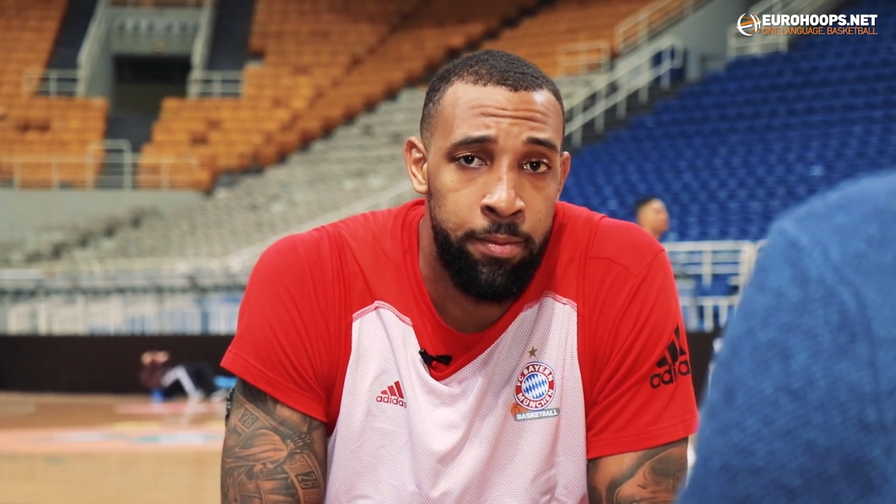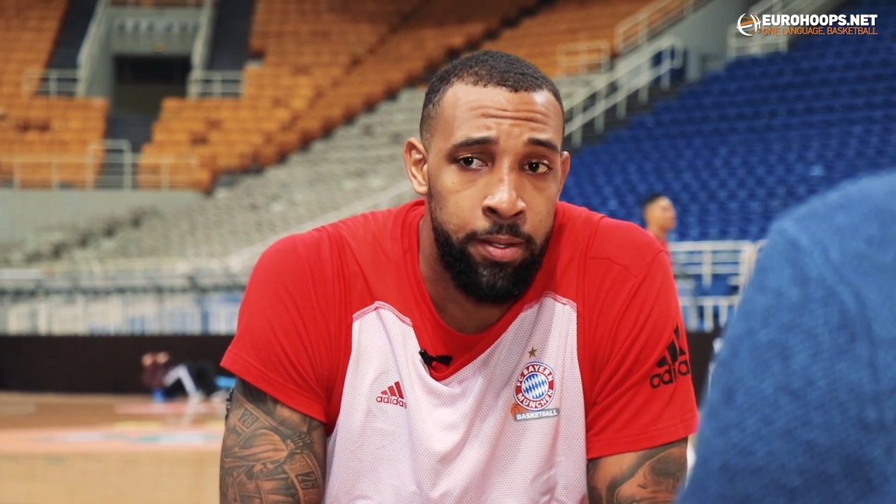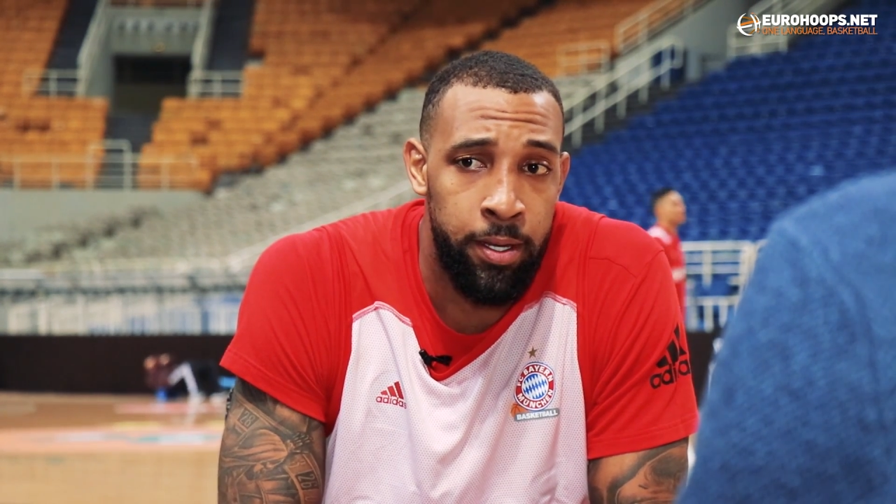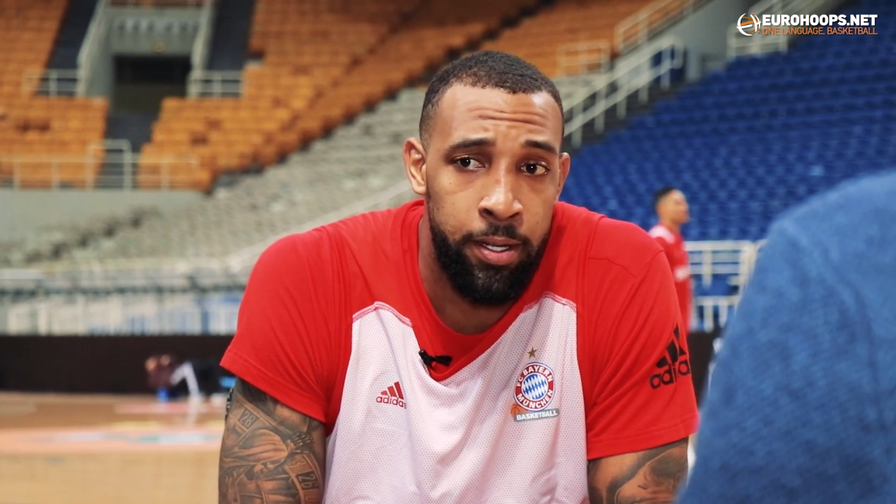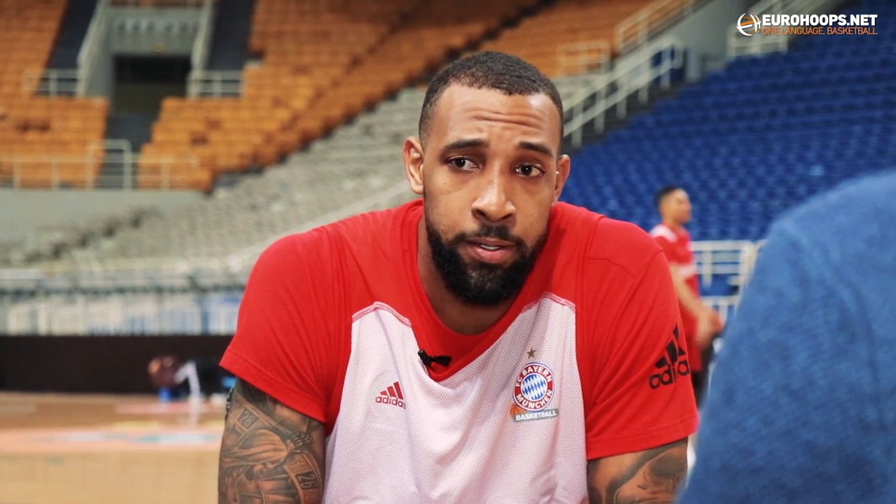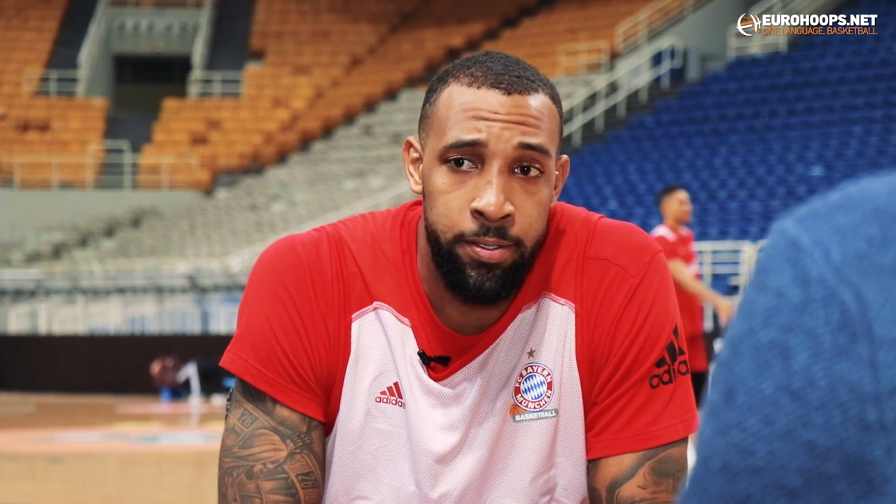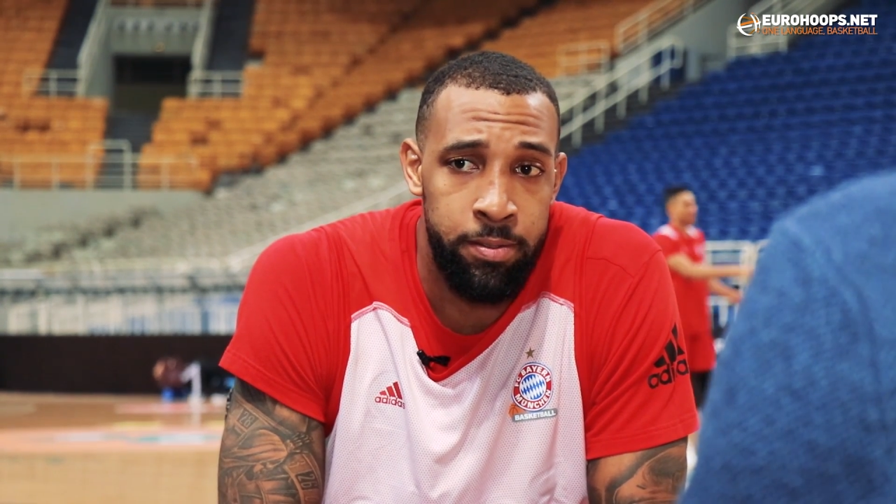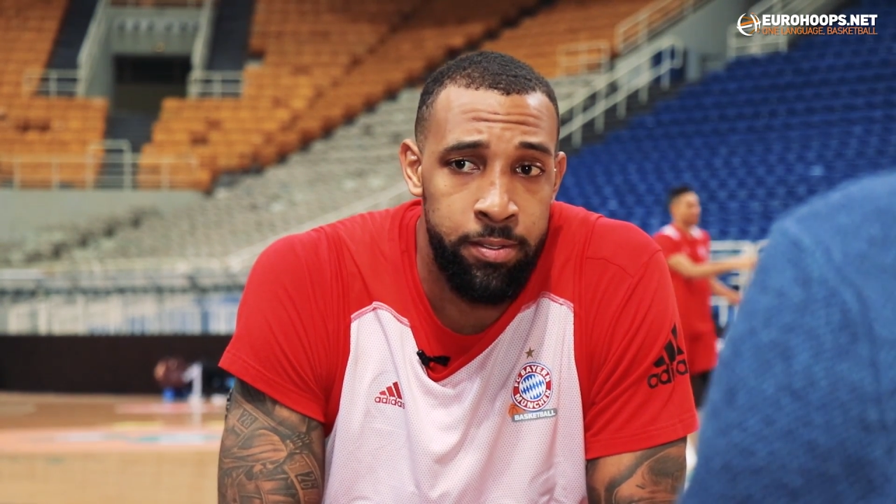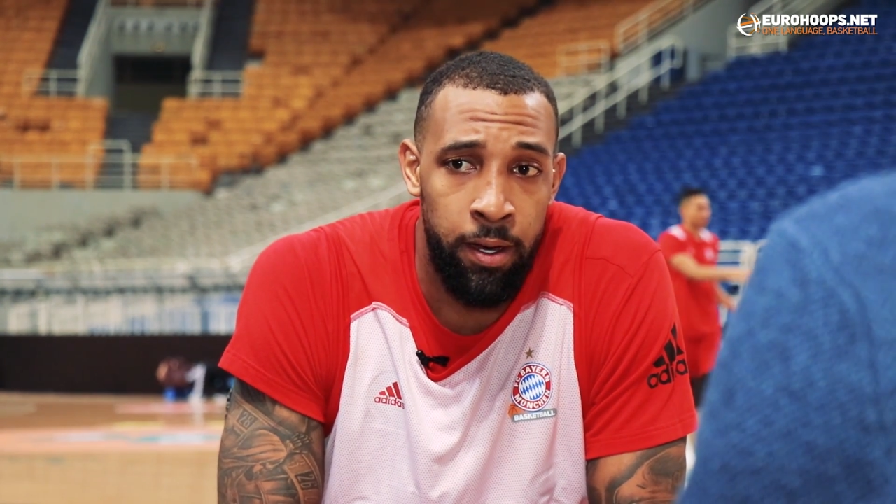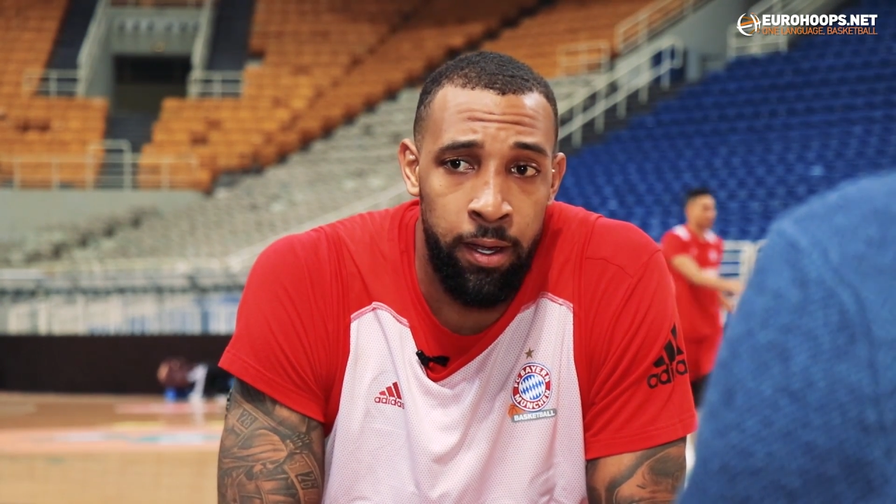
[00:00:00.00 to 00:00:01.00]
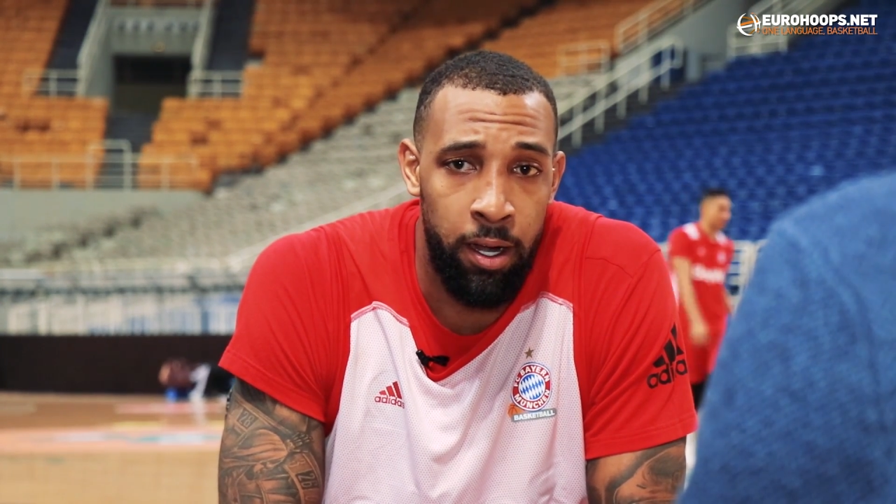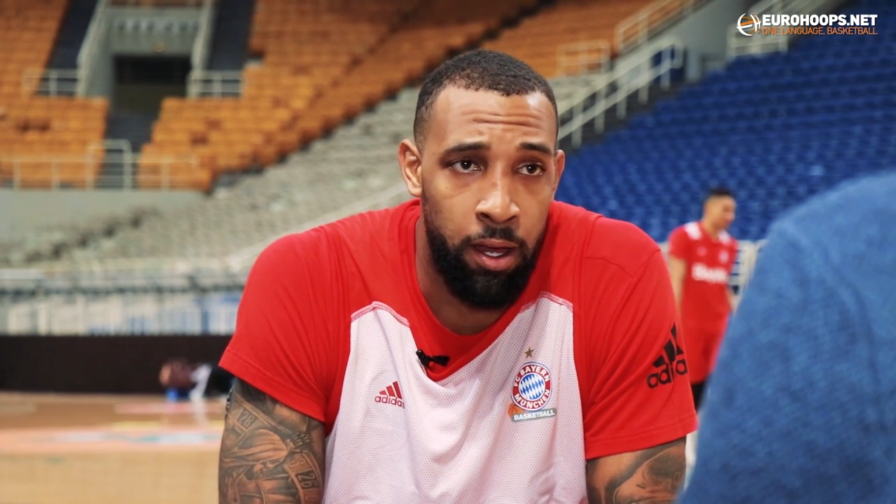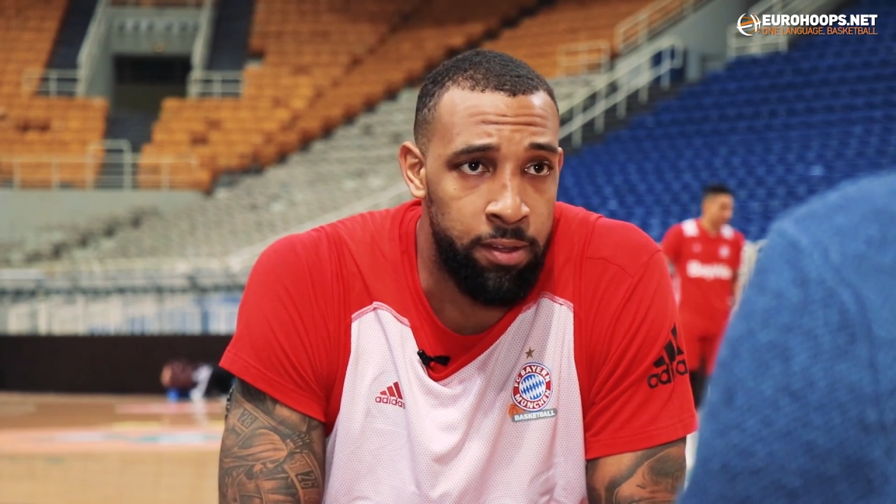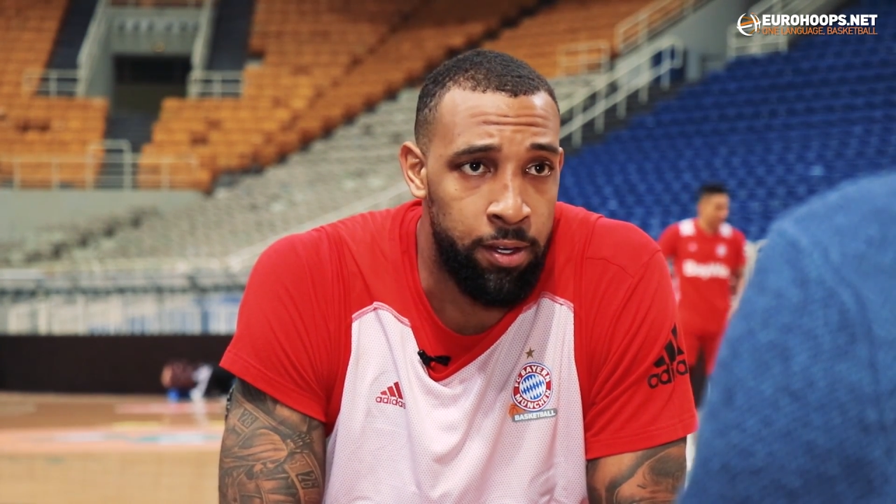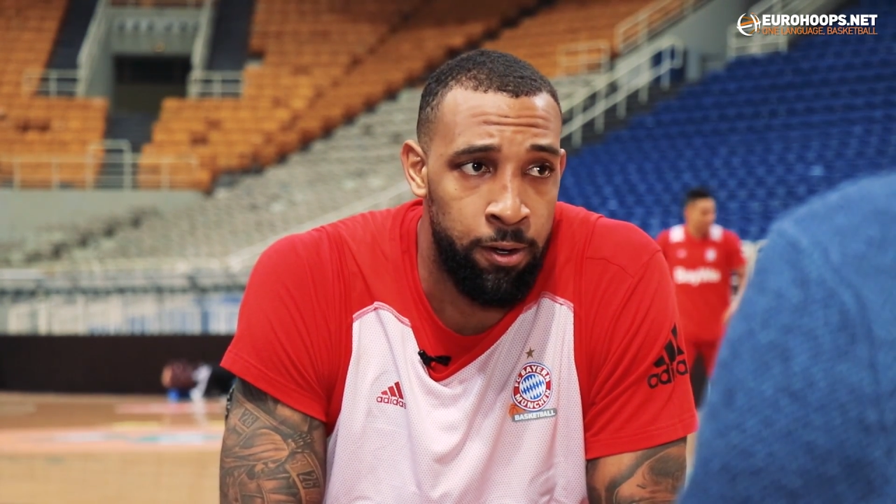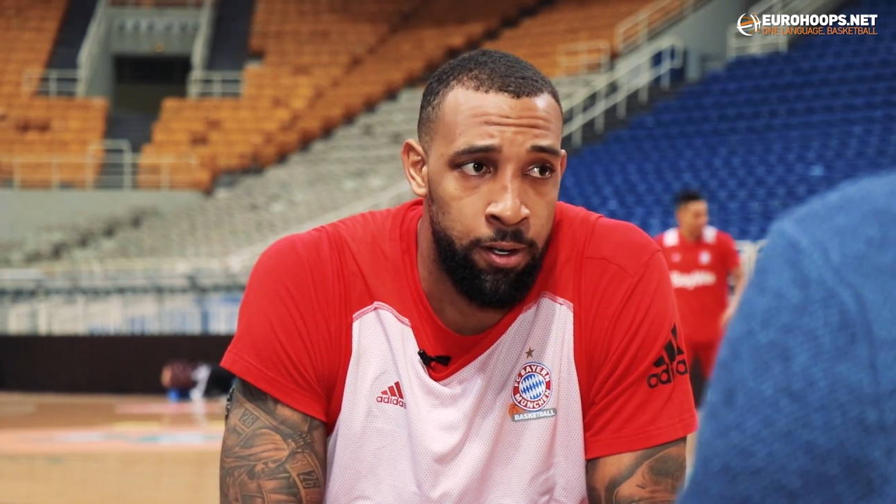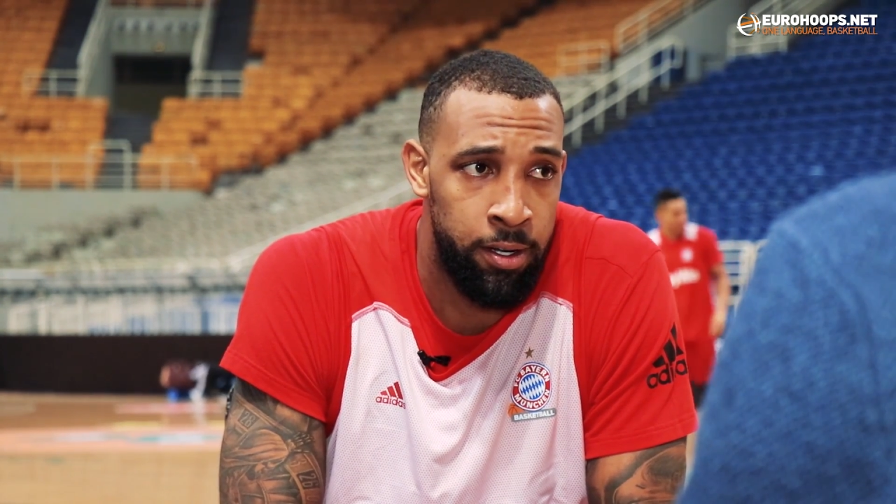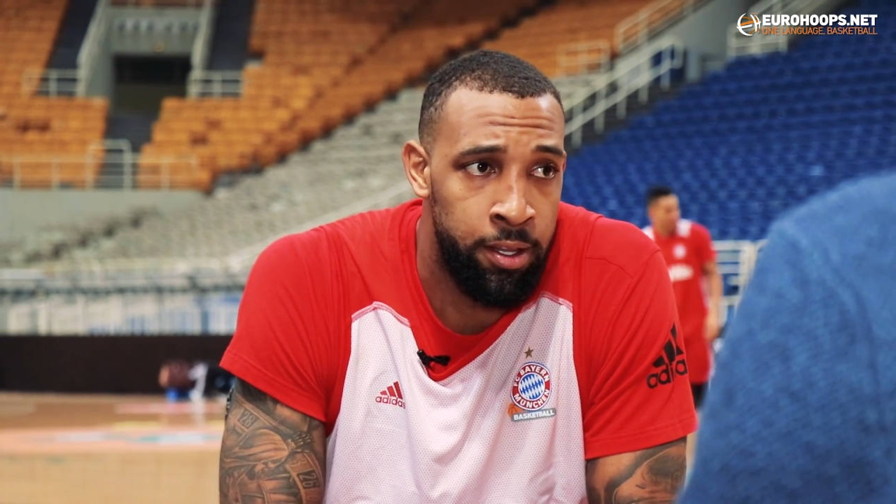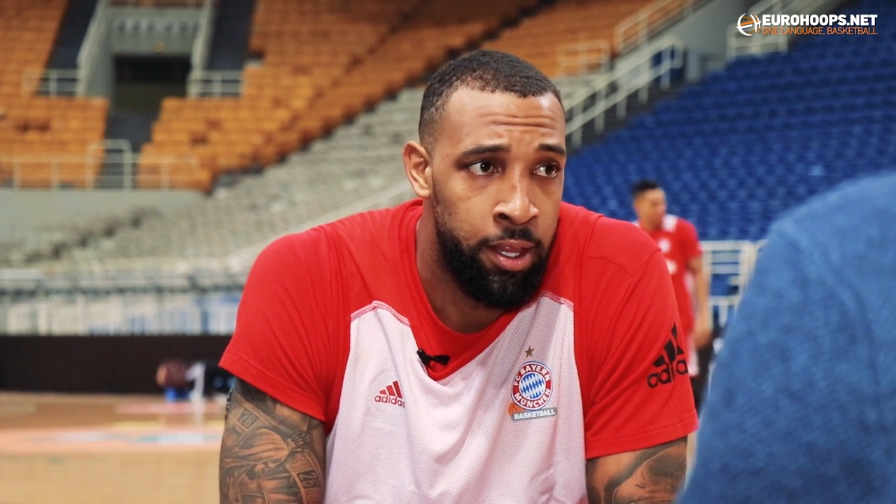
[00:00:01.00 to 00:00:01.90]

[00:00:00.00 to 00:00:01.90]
It's on and off the court.